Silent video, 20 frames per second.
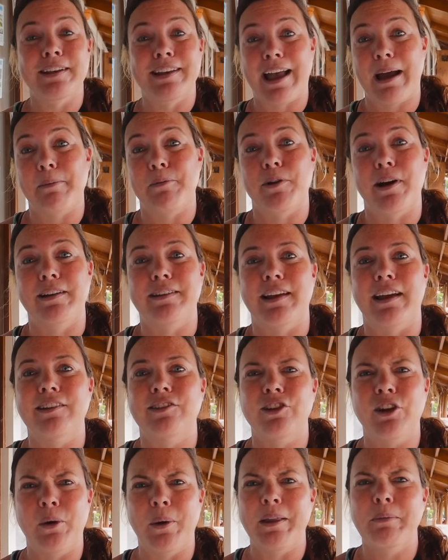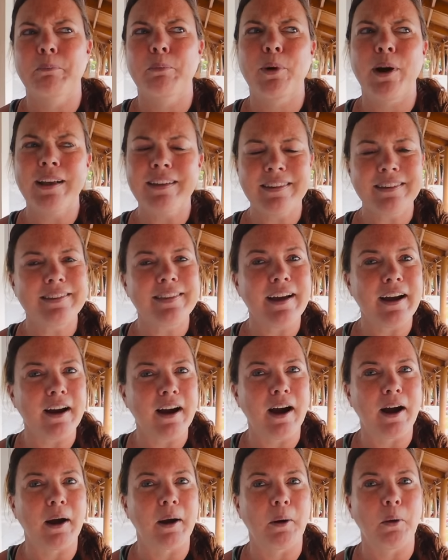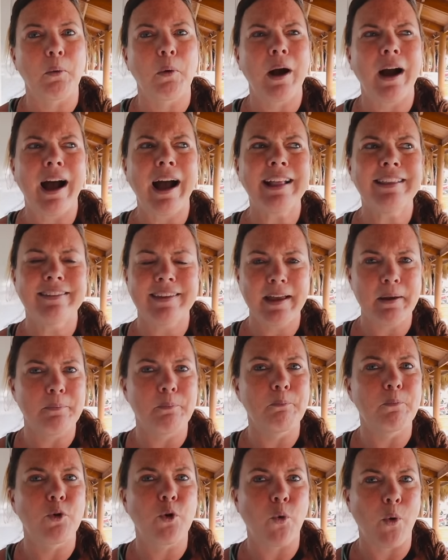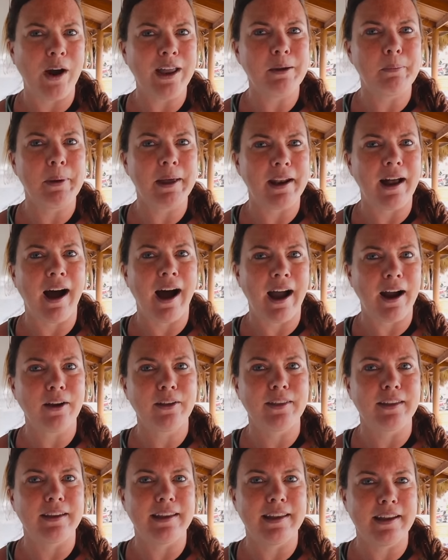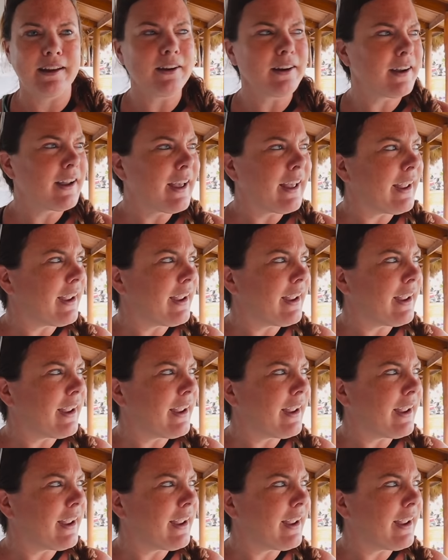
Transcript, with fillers: in Cabarete too, and prices there are, I'd say, quite a bit higher than here.